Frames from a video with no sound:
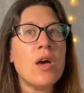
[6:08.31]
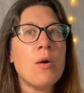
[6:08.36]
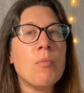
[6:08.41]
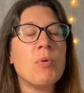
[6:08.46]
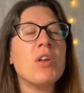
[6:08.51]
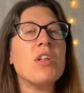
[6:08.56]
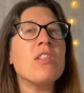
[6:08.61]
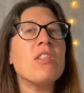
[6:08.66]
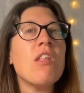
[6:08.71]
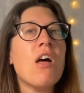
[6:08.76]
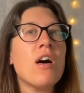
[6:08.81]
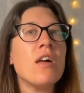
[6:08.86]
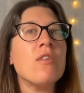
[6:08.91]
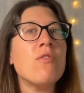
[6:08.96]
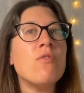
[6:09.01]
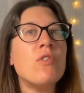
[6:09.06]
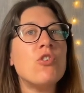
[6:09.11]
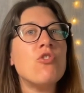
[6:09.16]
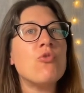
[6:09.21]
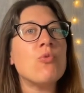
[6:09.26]
but a lot
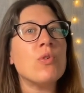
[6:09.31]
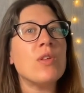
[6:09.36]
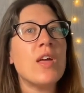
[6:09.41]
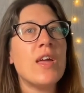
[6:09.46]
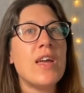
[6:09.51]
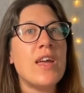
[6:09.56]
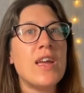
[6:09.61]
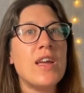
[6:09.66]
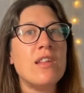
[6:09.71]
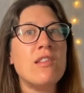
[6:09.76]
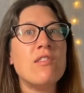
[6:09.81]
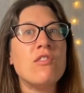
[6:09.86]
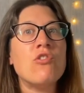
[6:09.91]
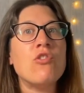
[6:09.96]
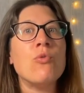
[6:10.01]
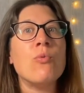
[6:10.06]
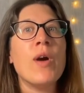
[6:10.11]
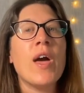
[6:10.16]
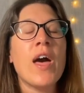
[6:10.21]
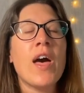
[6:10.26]
of visual aids
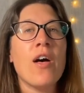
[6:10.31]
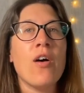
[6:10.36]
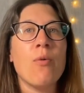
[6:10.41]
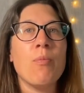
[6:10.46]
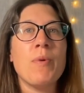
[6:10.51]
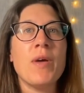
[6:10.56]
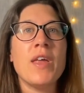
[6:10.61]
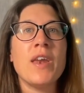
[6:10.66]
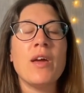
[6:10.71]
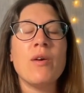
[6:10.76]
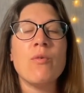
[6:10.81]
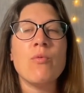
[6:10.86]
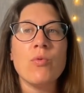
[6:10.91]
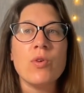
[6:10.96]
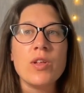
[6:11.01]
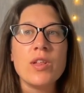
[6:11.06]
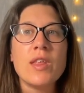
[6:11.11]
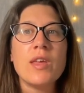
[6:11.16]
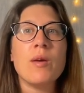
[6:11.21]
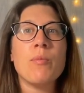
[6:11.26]
to help, and I
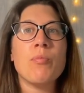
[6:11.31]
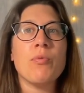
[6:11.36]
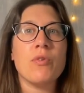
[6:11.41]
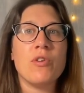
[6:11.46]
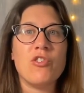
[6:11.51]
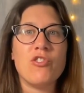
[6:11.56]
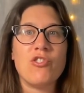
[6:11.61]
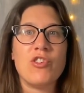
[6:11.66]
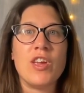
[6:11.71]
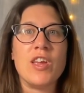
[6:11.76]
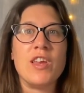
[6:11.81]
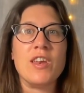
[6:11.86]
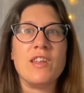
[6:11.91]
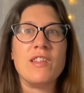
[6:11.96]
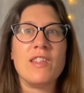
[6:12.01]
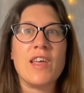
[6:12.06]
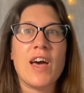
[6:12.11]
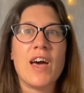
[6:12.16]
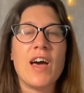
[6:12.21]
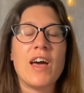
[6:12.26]
really
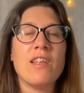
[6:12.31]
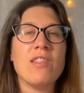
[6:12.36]
appreciated that.